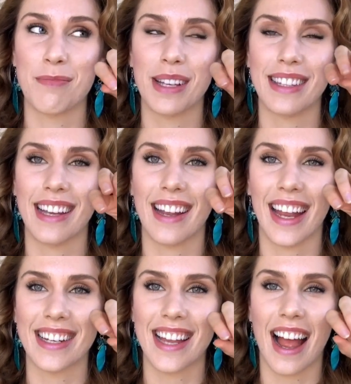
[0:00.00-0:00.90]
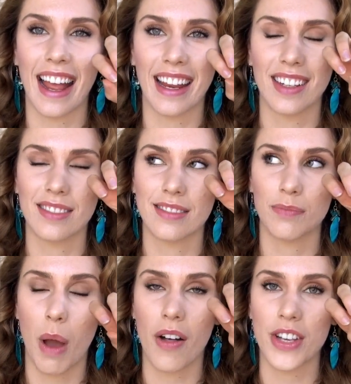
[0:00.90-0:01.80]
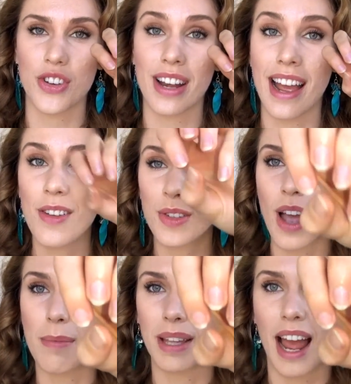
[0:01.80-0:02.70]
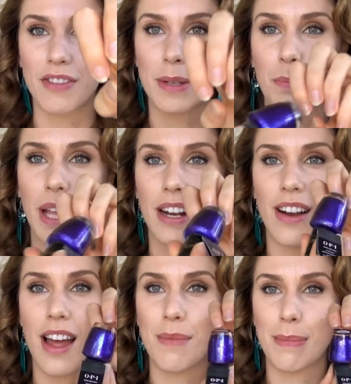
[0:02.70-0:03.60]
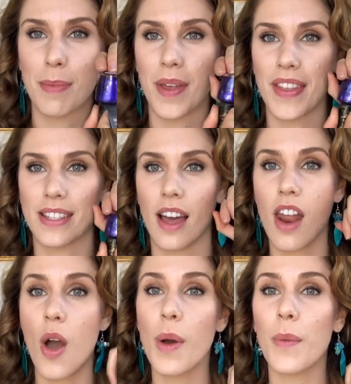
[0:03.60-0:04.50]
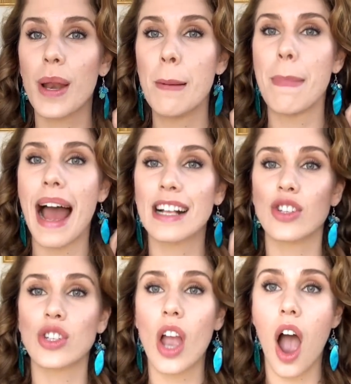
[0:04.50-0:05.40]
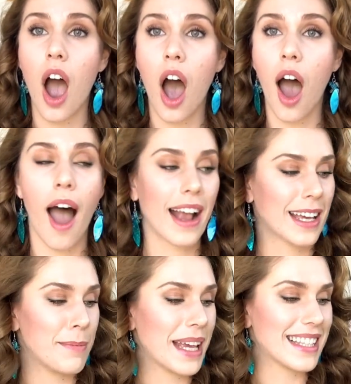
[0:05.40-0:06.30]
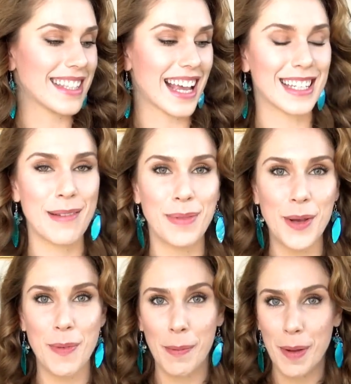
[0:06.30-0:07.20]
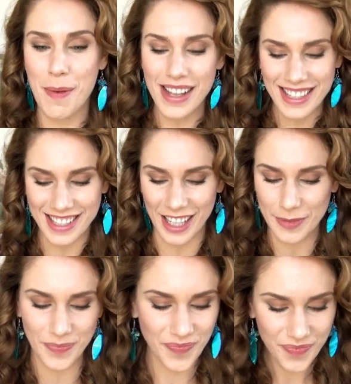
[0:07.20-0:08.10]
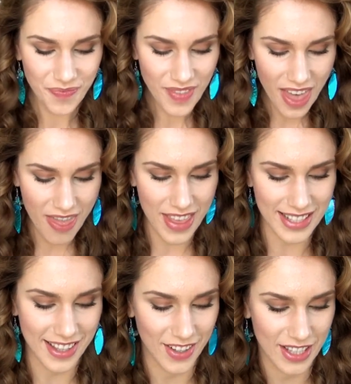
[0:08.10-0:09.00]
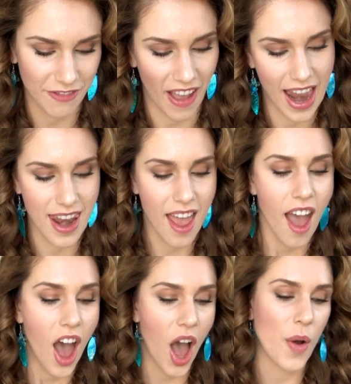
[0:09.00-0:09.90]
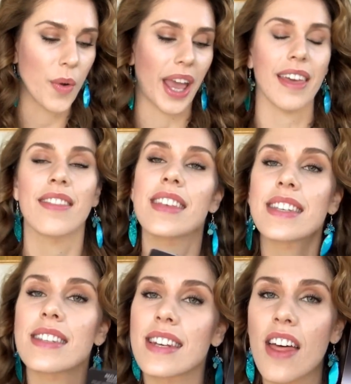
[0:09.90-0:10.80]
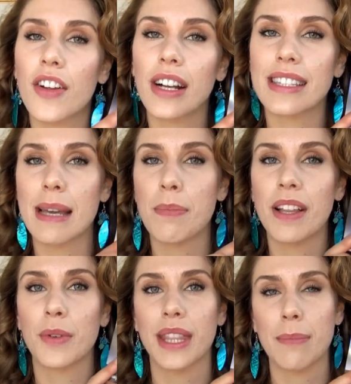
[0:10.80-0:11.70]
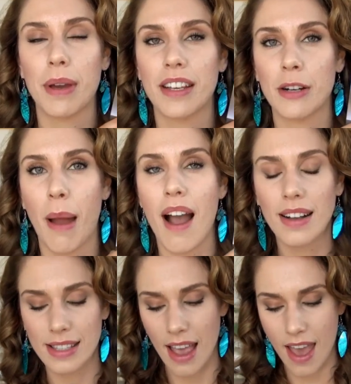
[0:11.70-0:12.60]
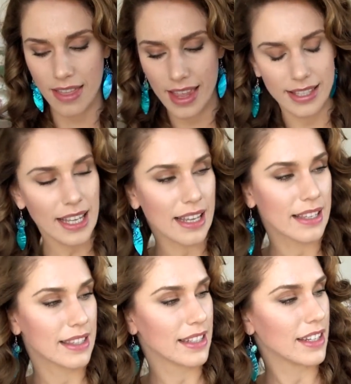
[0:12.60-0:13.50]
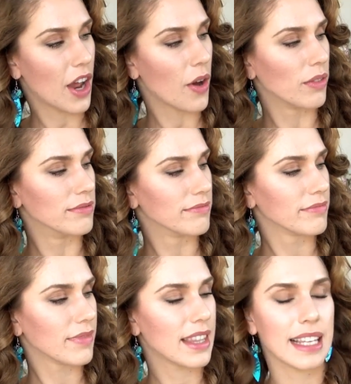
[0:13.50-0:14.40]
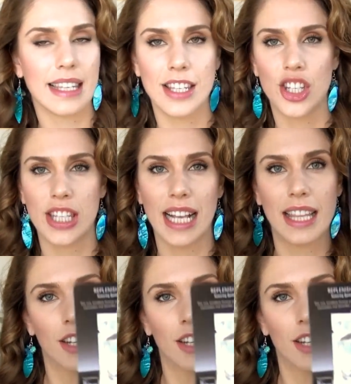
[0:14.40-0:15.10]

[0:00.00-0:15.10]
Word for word: completely anti polish right now, so I'm gonna have to play around, maybe put this on. Oh, it would match. I could be a sandy blue purple monster. This looks fun. Oh, okay, this is another example of what they put in your box. This is, you know, this is just like